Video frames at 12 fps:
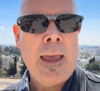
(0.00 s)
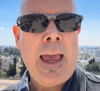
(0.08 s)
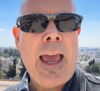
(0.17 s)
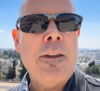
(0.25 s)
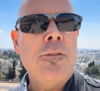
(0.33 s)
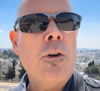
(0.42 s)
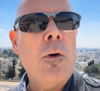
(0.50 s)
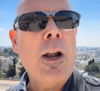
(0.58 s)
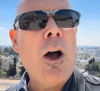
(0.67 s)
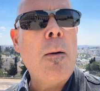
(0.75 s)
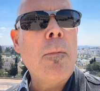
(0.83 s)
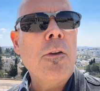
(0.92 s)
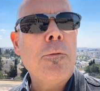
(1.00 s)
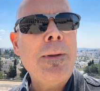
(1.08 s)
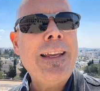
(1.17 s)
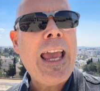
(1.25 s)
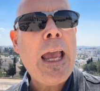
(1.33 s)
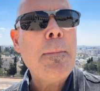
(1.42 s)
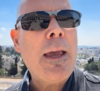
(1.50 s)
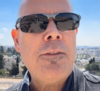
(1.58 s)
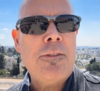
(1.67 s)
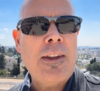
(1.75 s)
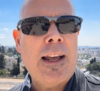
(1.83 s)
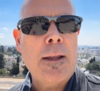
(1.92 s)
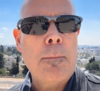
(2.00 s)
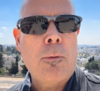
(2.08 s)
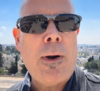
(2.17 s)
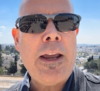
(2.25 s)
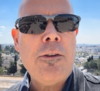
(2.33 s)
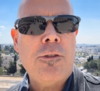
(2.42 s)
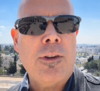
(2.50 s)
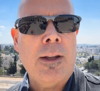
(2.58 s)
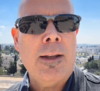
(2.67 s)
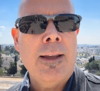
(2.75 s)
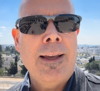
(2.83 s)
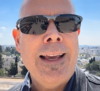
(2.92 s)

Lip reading: And so it almost became a celebration